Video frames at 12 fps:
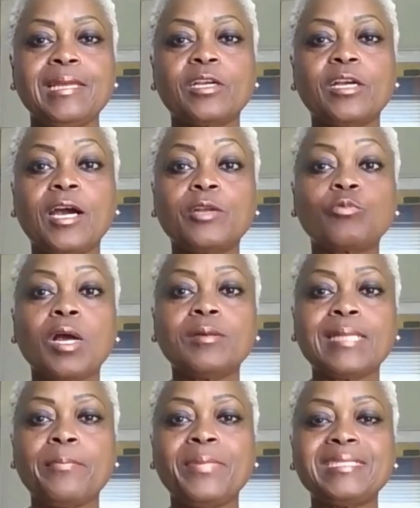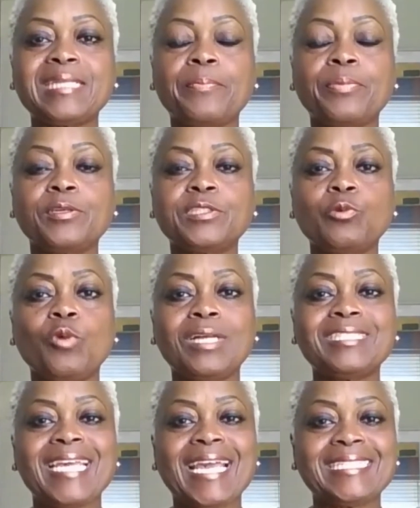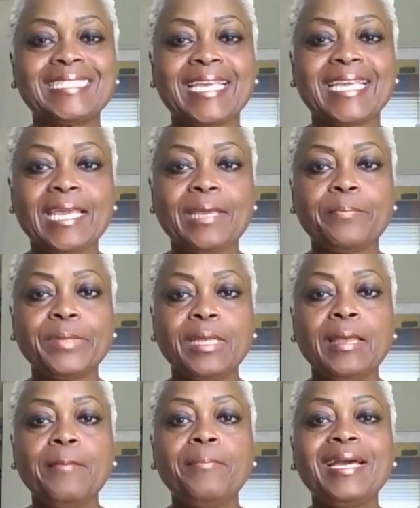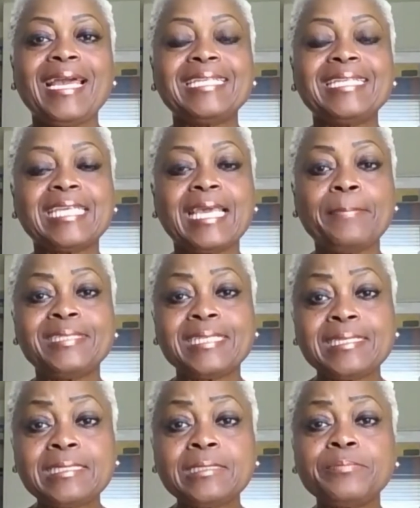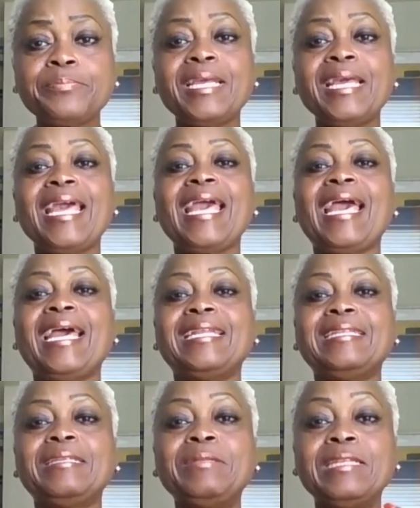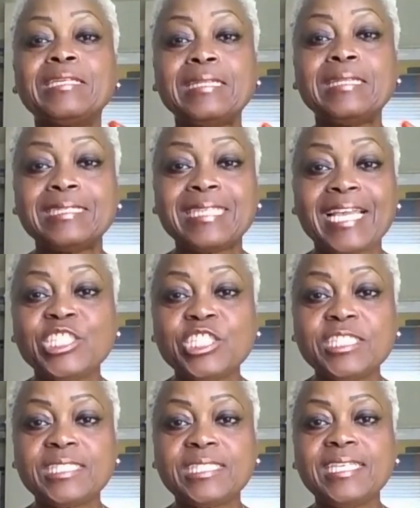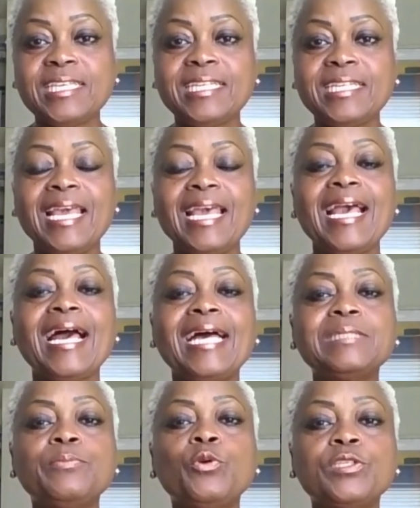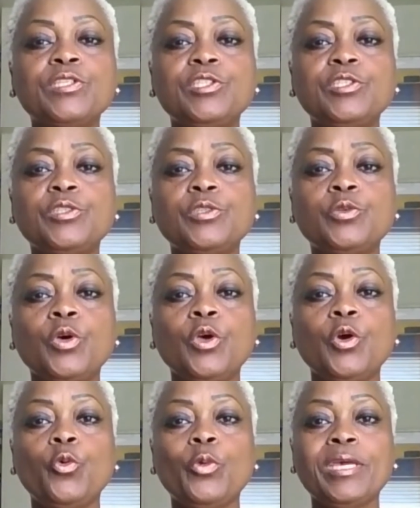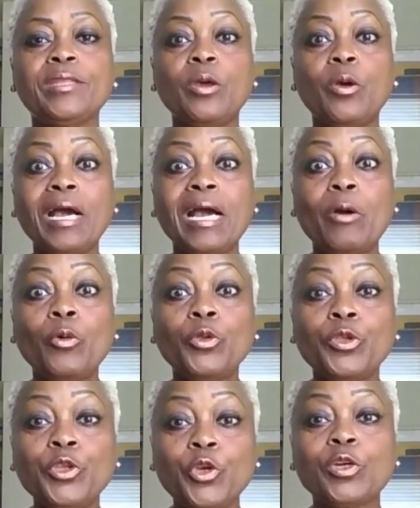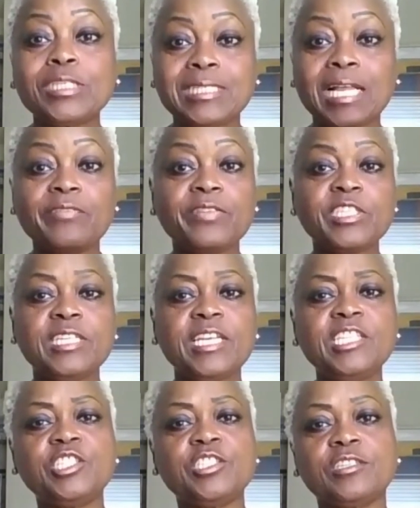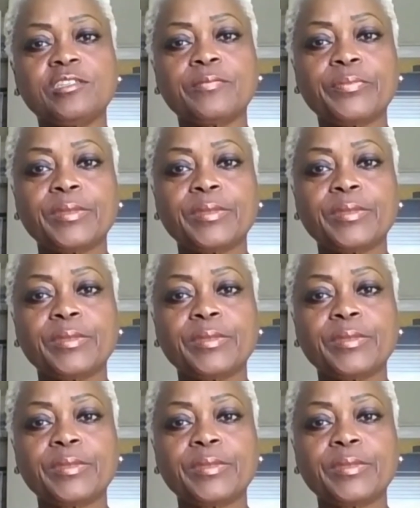that are gone wrong that makes that person want to escape. But escapism and attention seeking has more to do with your selfish nature.